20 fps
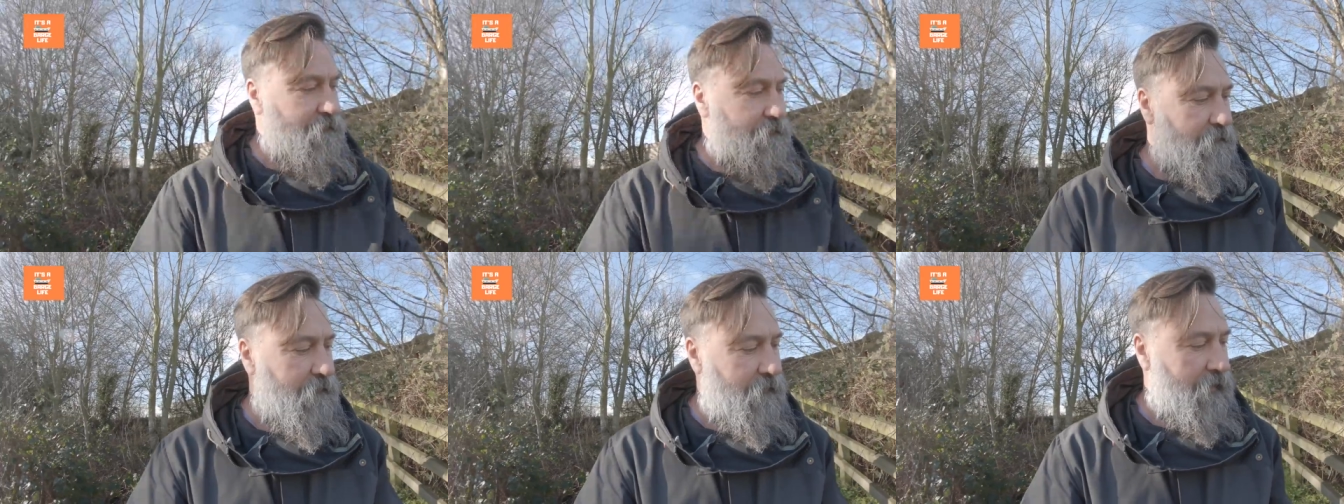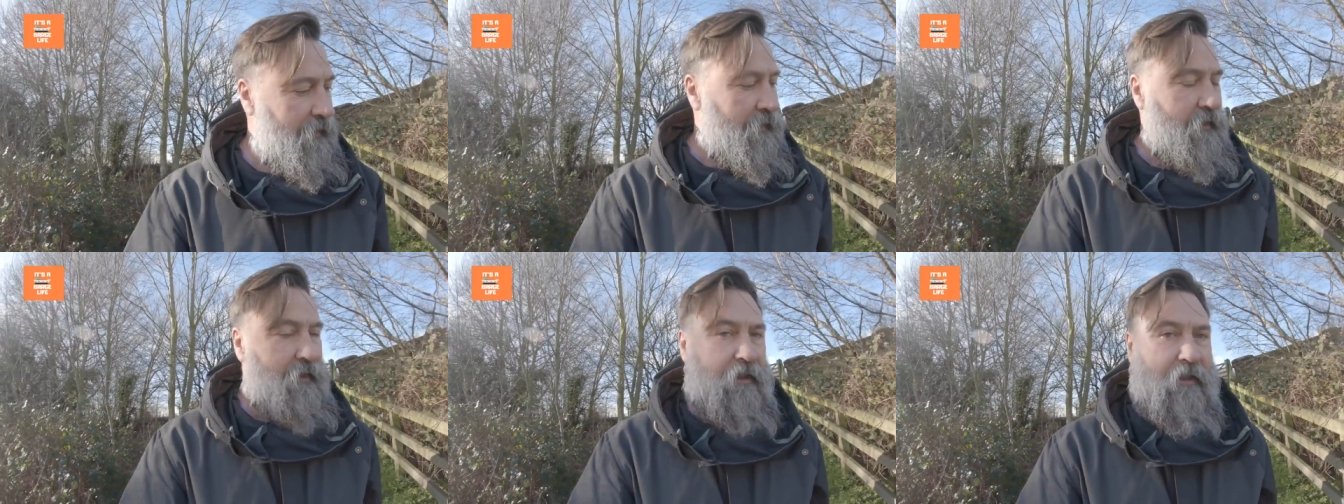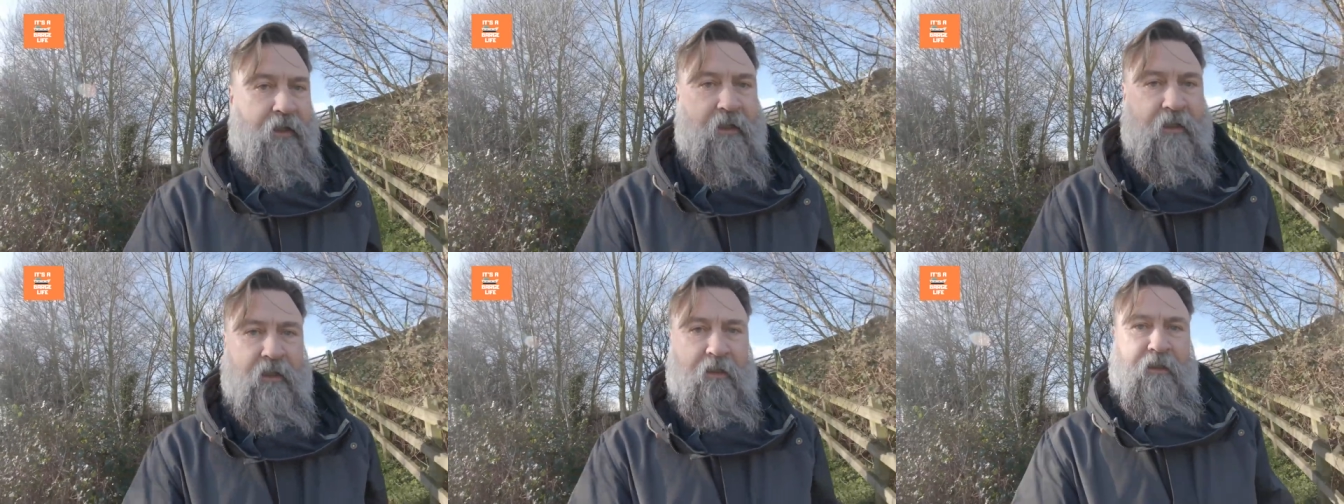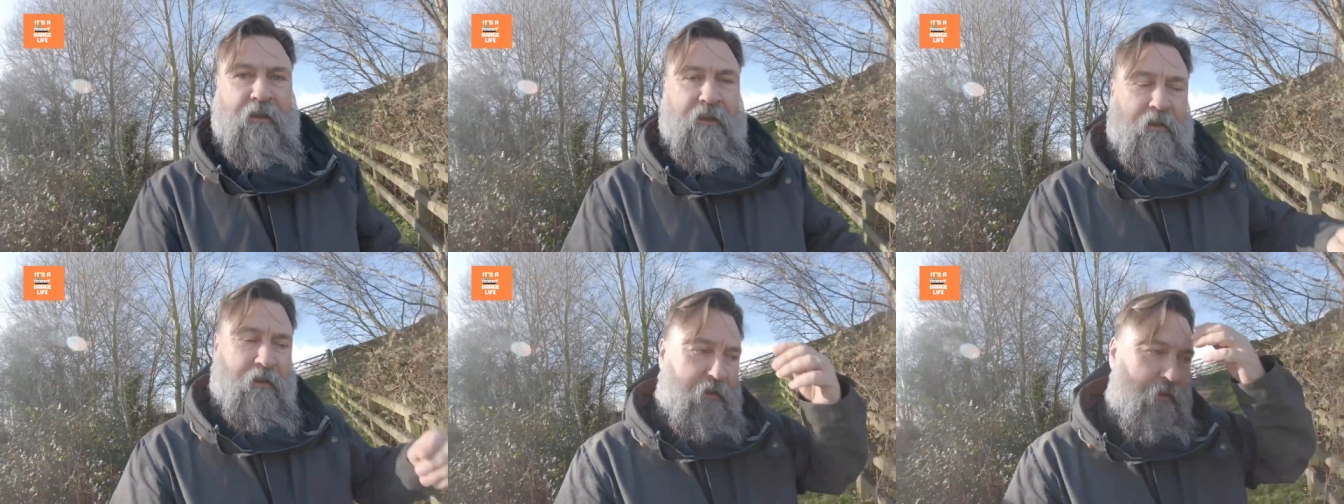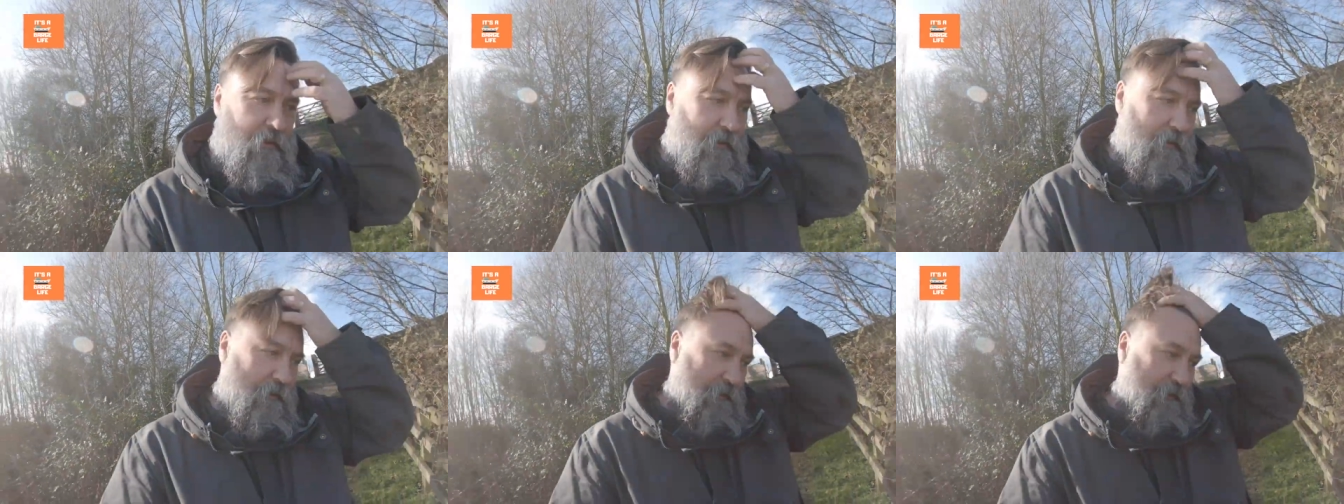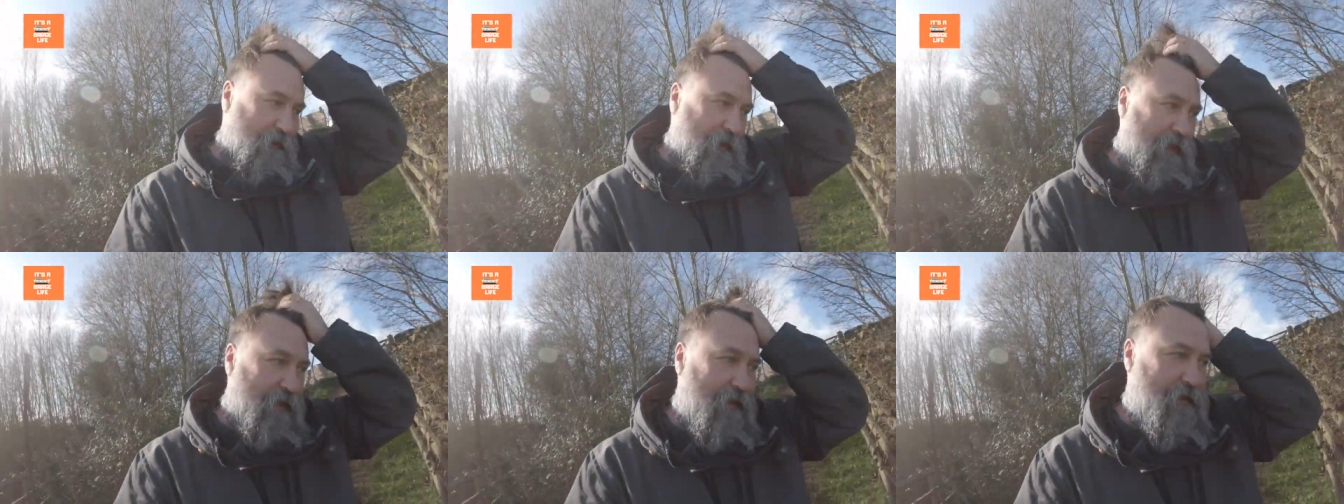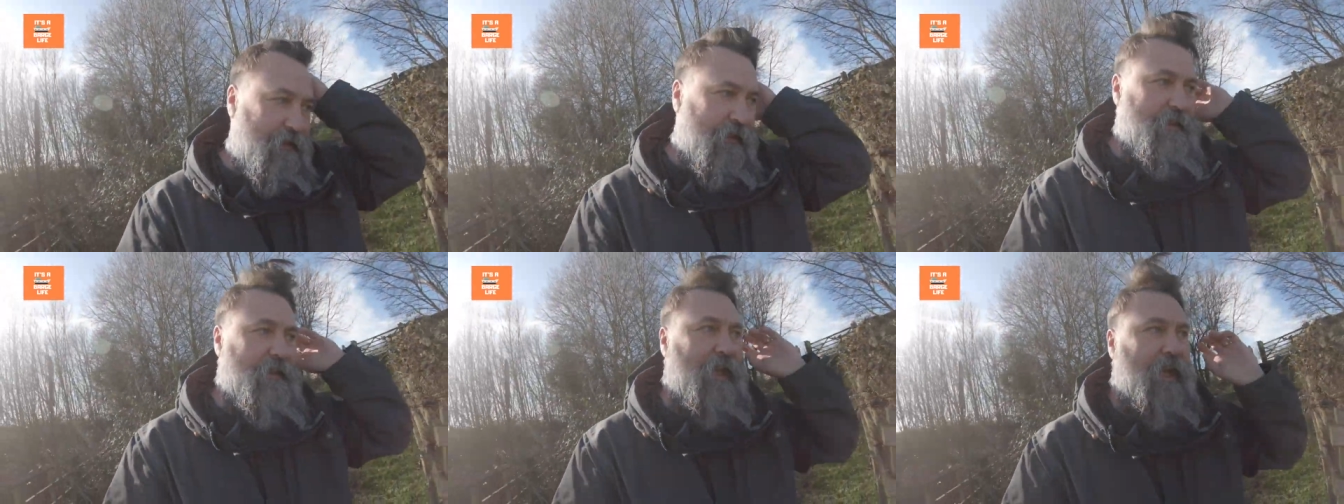else. Yes,
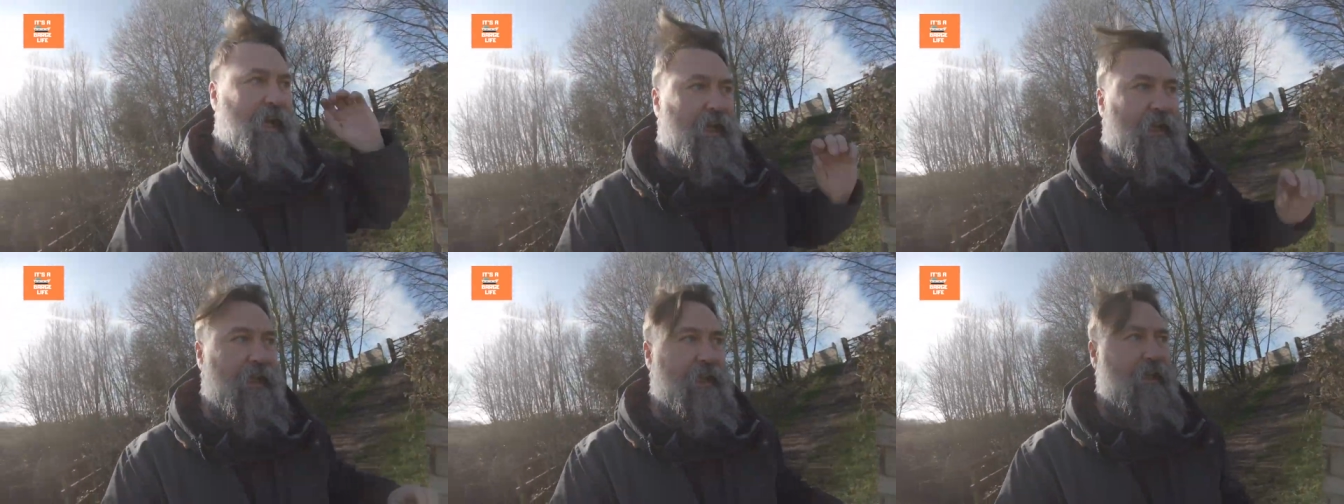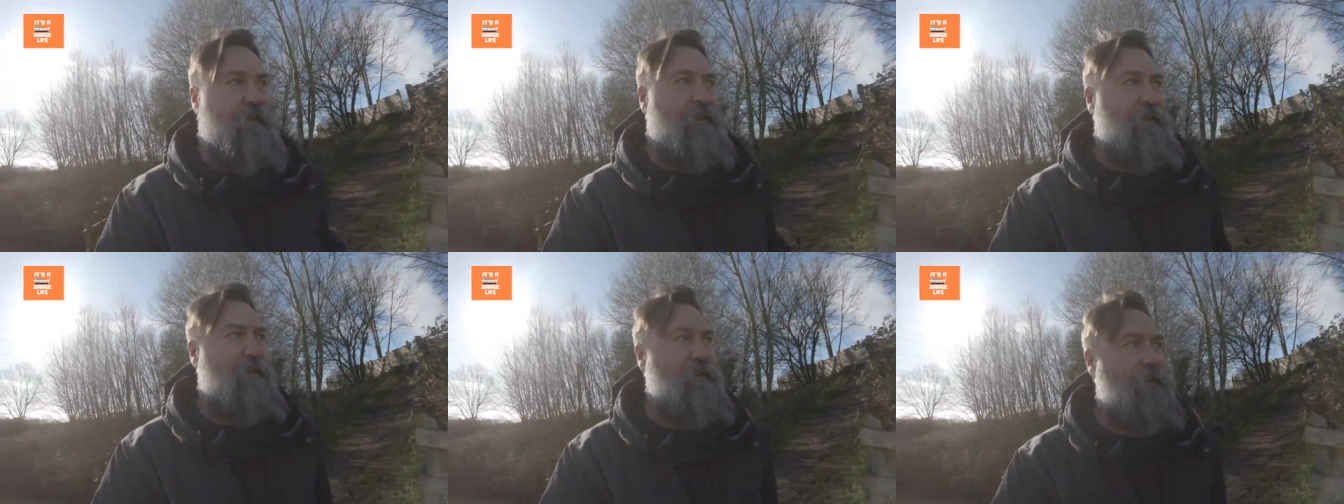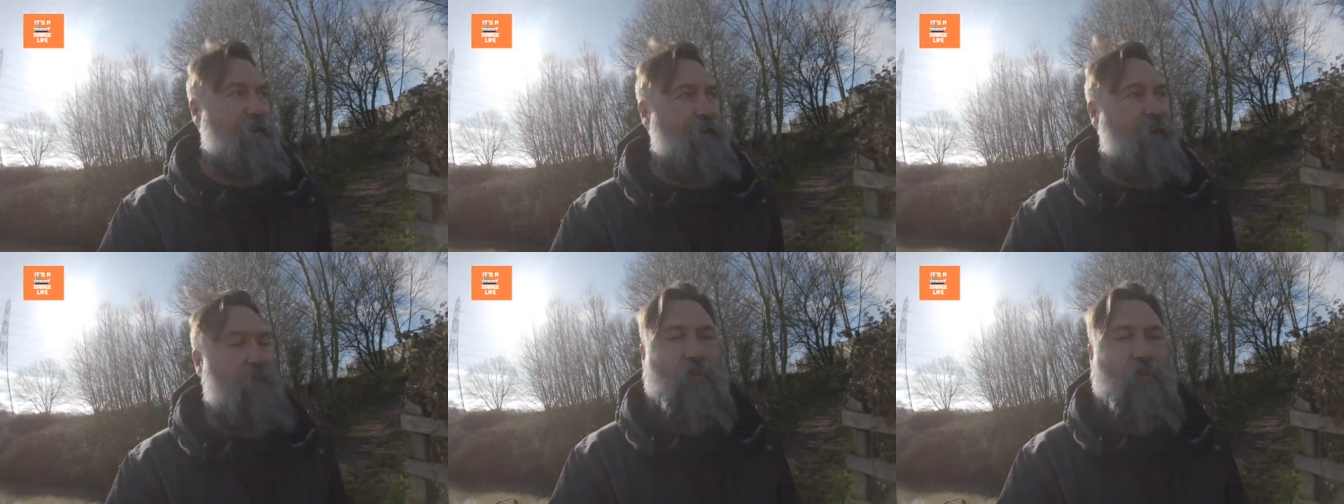exactly. And